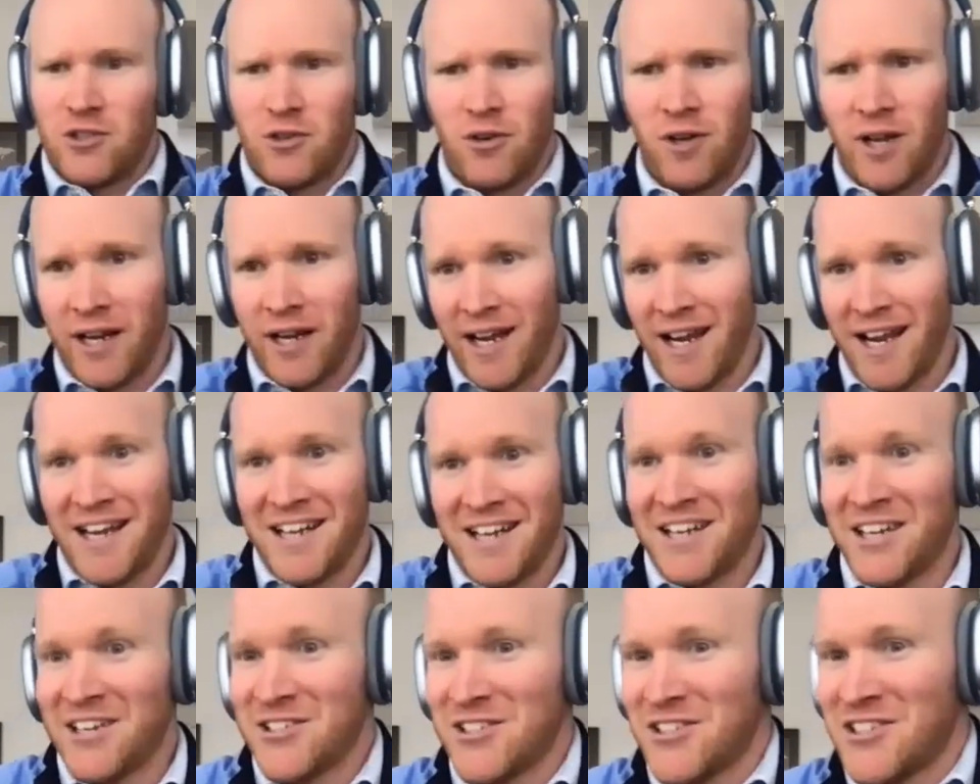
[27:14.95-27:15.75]
They're like,
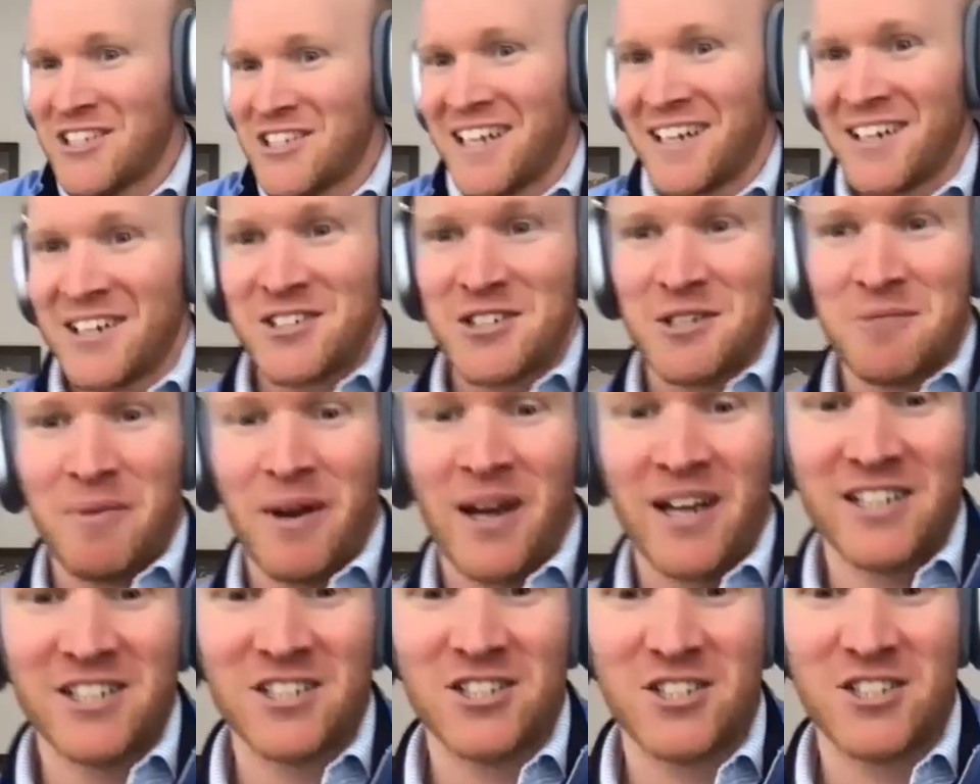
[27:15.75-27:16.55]
hey, here's the signature
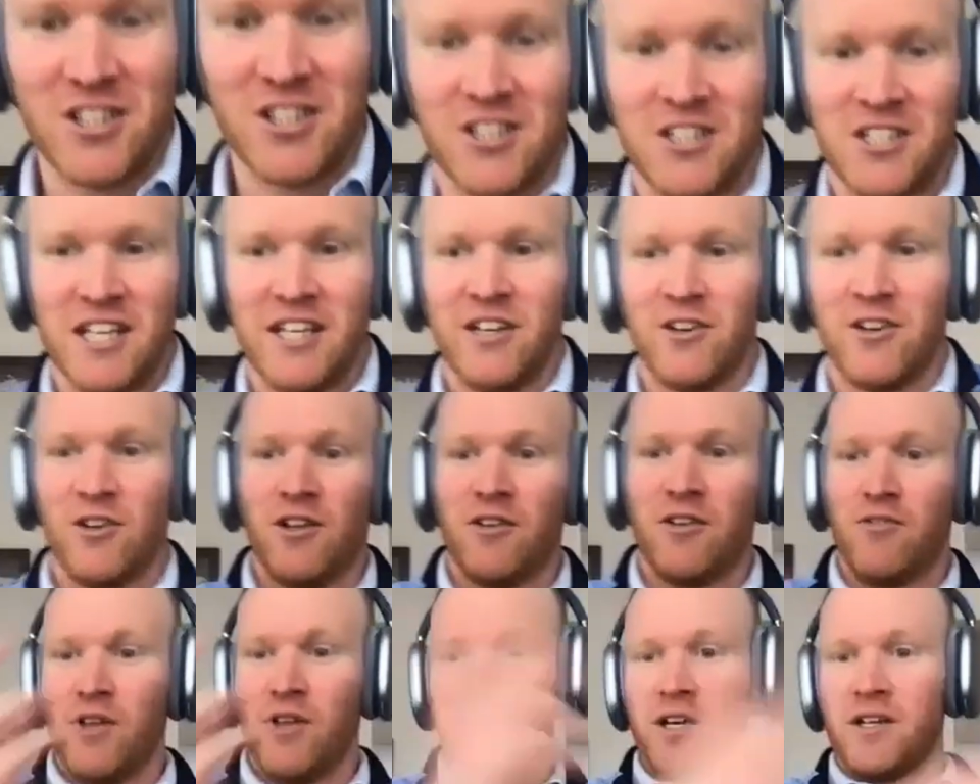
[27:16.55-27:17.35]
pages to the deal
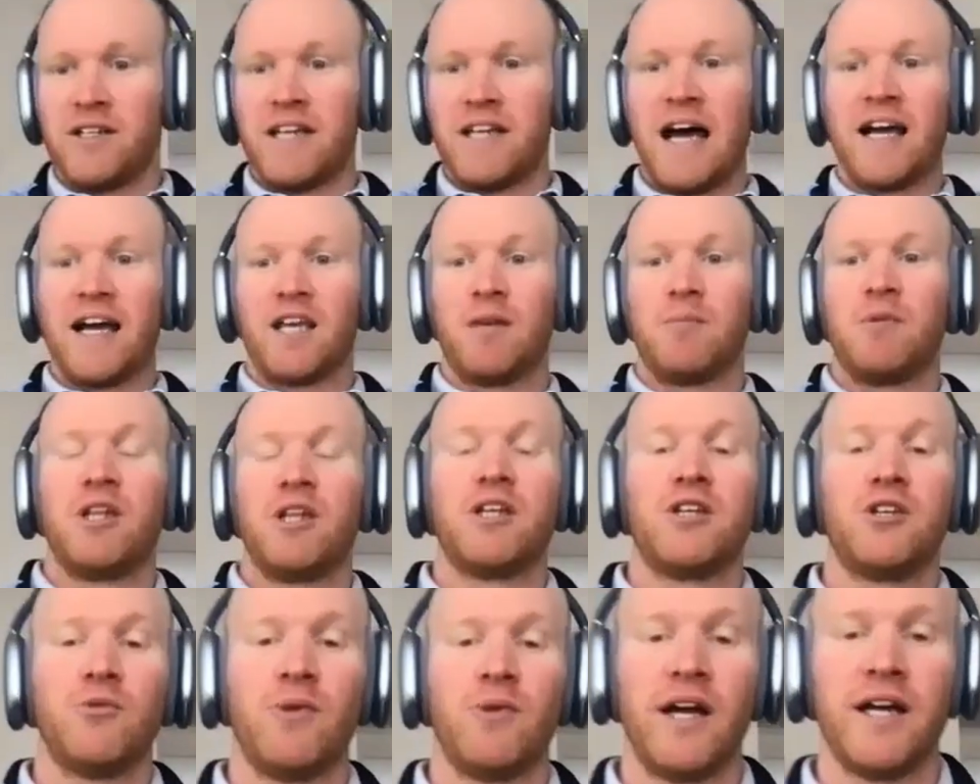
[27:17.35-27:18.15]
of the document
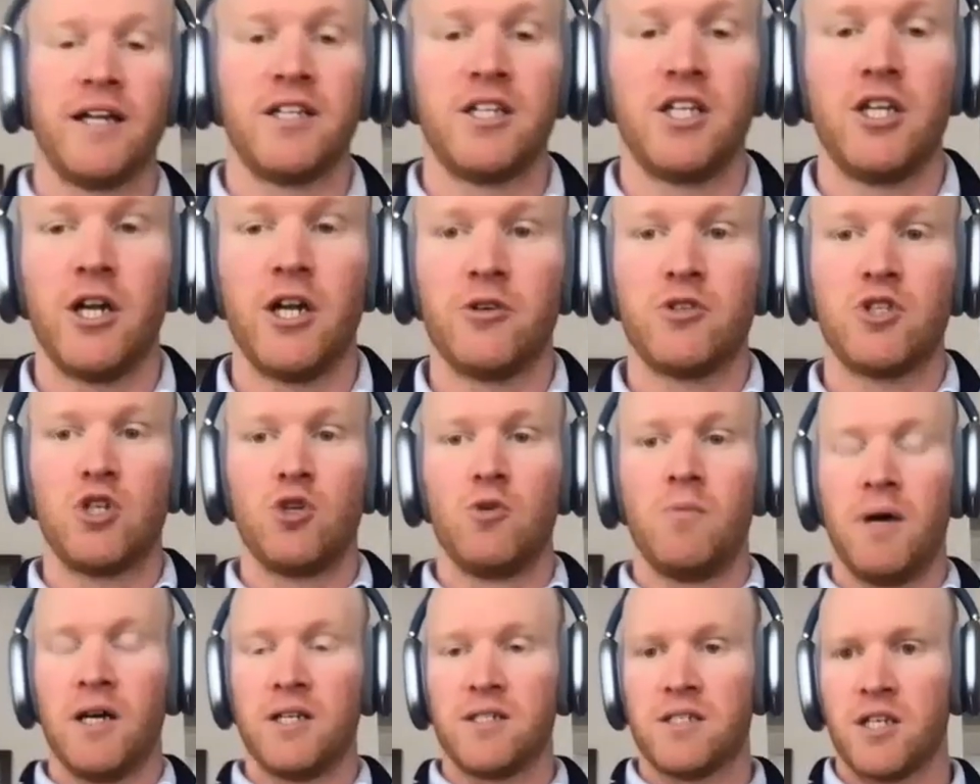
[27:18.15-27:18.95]
that you read,
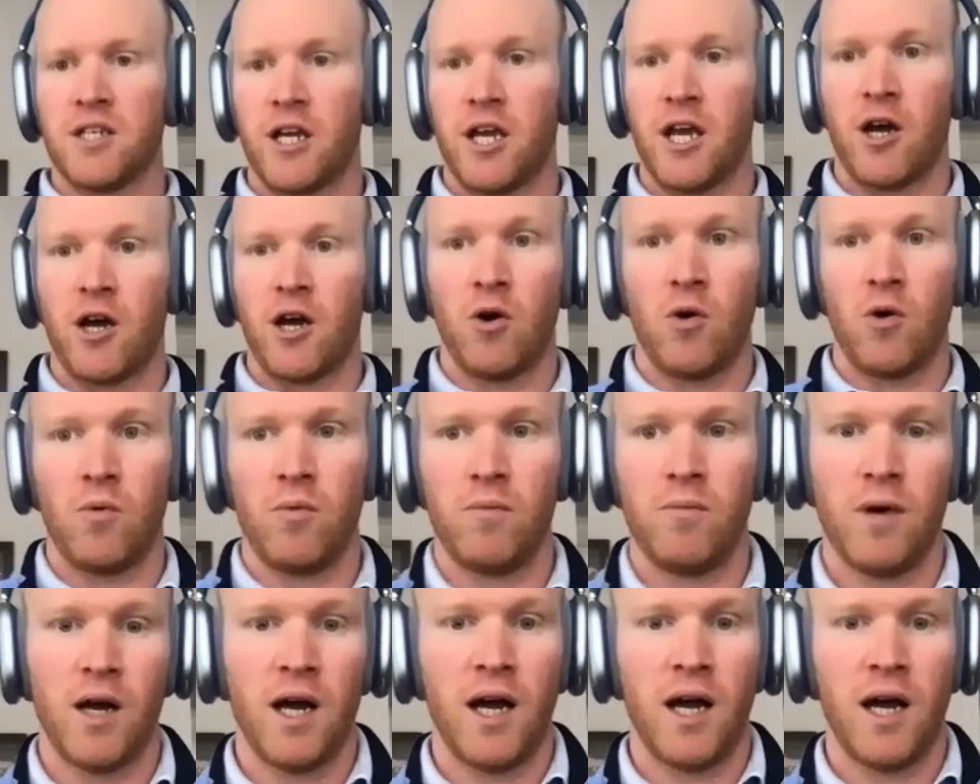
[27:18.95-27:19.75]
2 months ago.